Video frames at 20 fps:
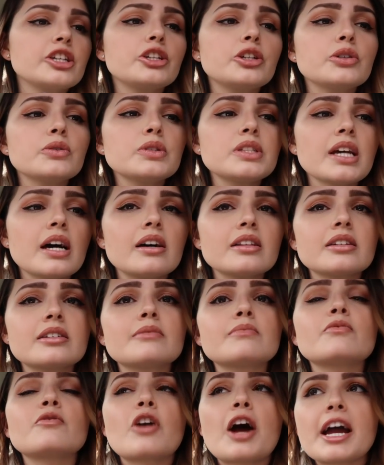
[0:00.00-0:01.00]
You tell
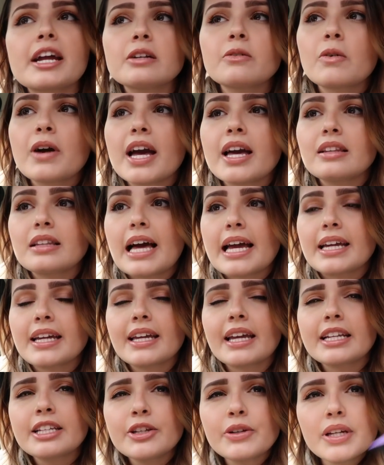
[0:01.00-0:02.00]
them right away, like,
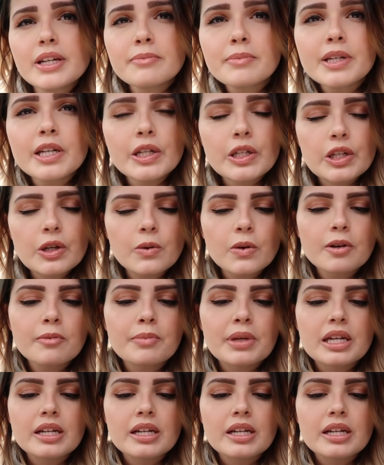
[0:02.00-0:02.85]
can you get me a new one?